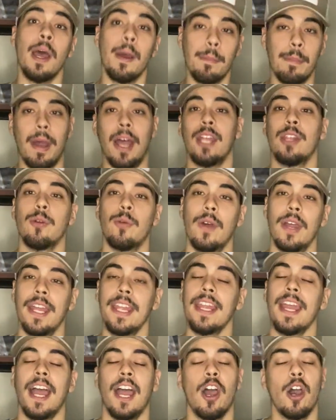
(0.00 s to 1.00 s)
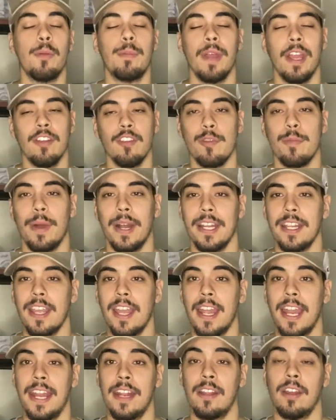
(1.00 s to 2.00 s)
by the way, I hope everybody
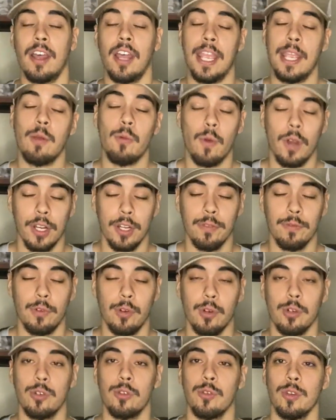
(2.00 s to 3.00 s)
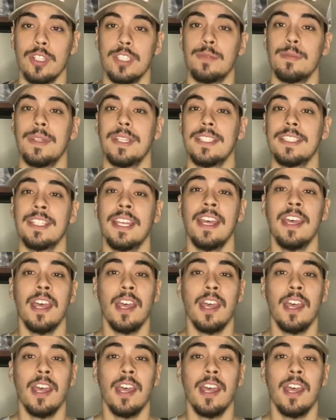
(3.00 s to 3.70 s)
had a wonderful Christmas